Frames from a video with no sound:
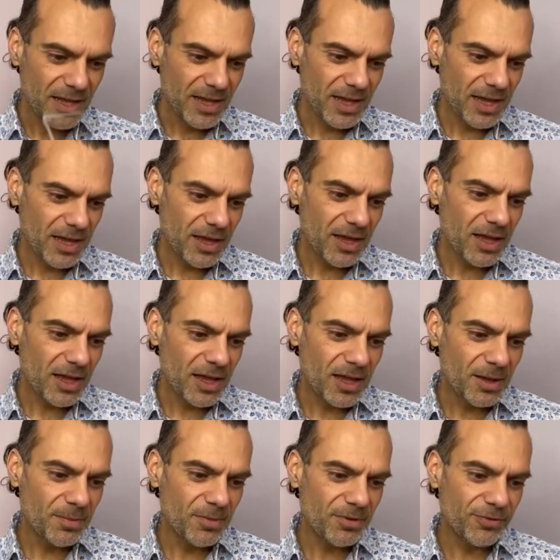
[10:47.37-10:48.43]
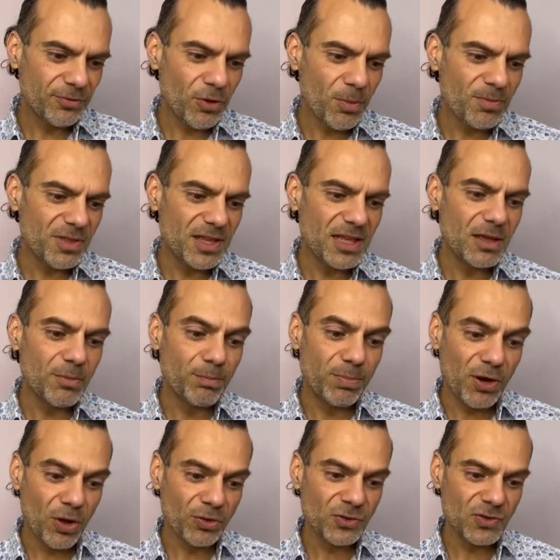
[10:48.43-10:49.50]
um, from the
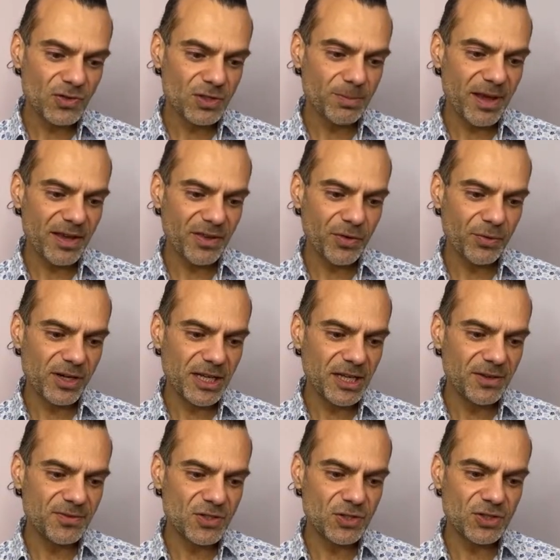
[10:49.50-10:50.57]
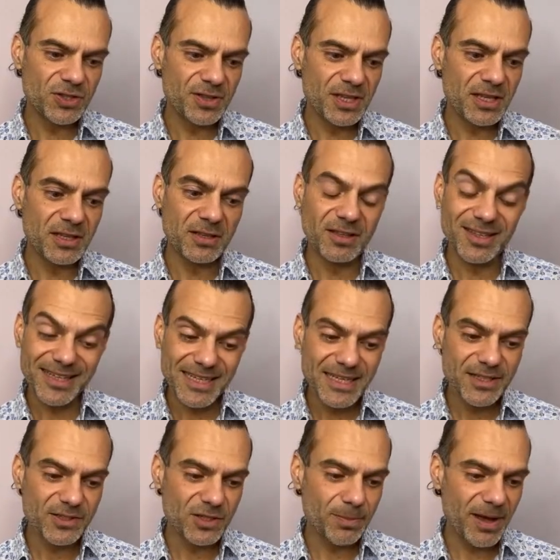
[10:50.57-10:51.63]
blonde tobacco leaves to the gris
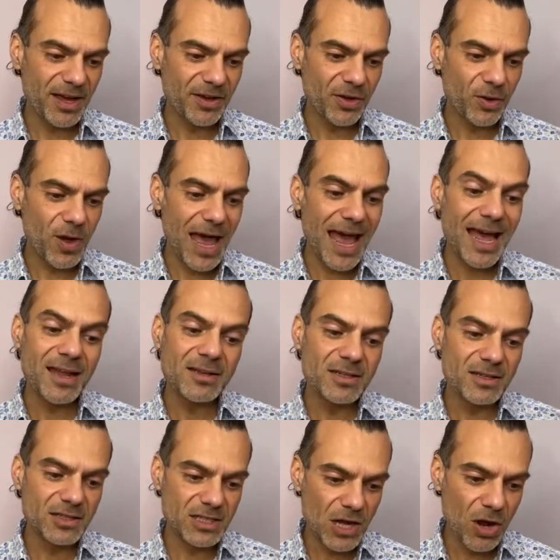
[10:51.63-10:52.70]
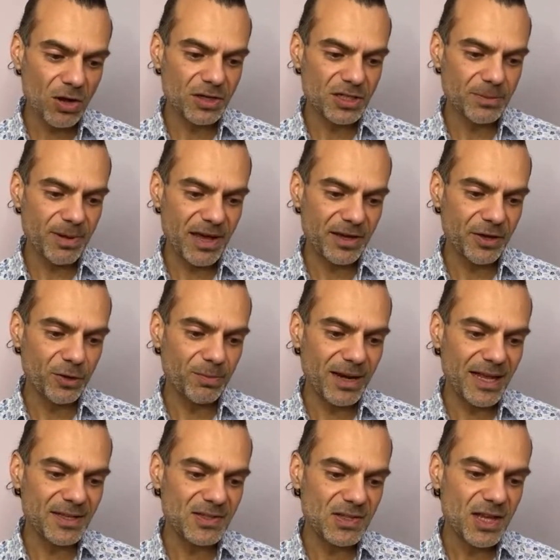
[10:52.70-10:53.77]
tobacco and dark tobacco
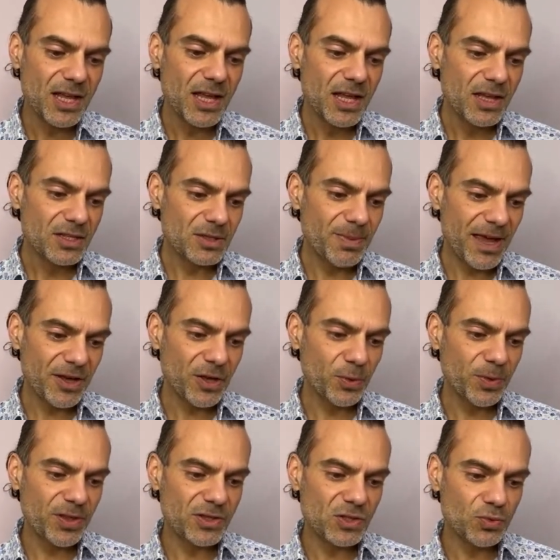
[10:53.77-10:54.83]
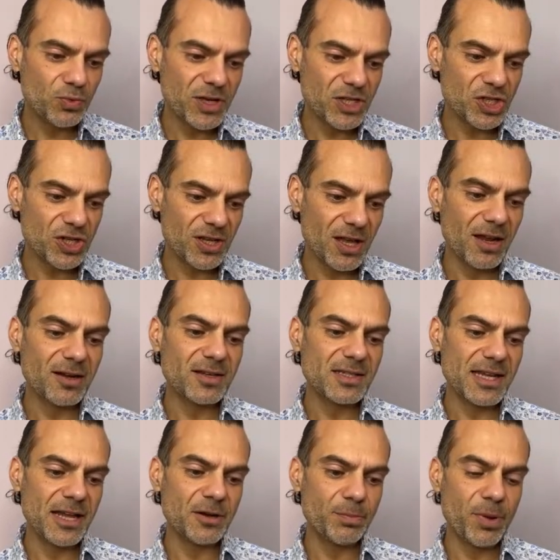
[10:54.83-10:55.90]
blends, tobacco with its rich colours
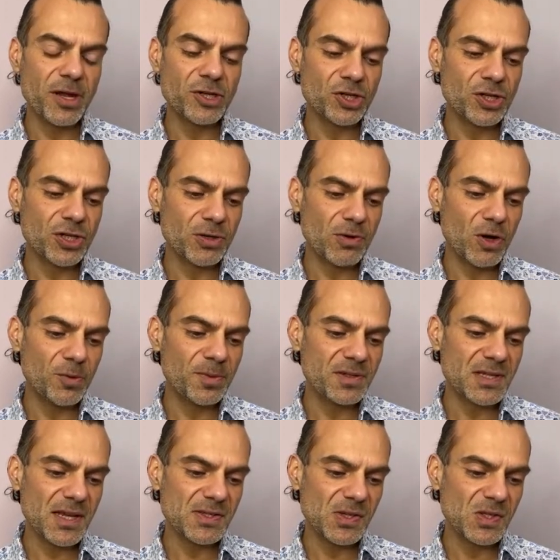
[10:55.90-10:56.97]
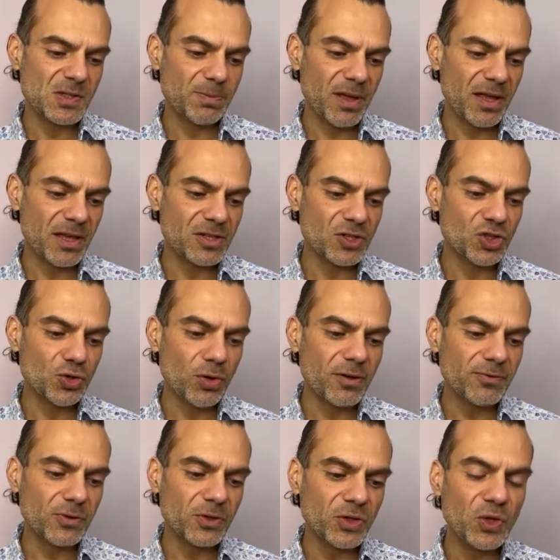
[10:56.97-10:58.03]
and pungent aromas has inspired
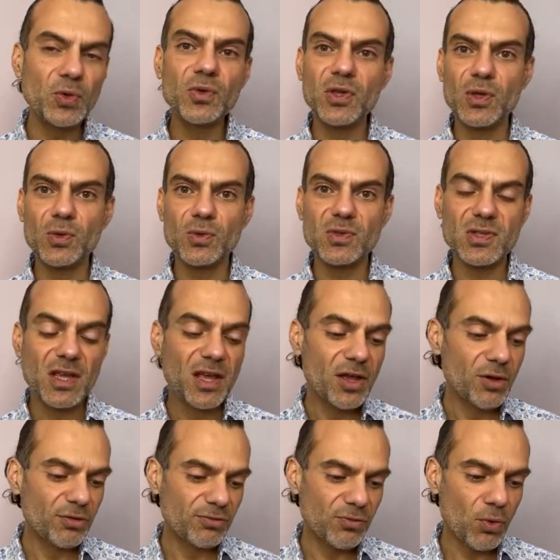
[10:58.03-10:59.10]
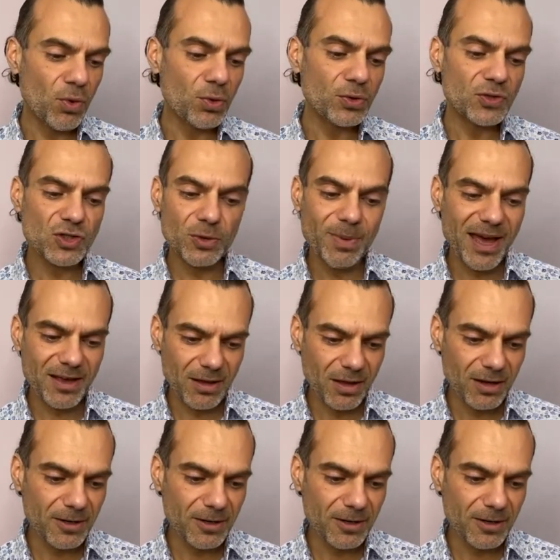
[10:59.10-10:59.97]
joyful new hues for Tobacolor.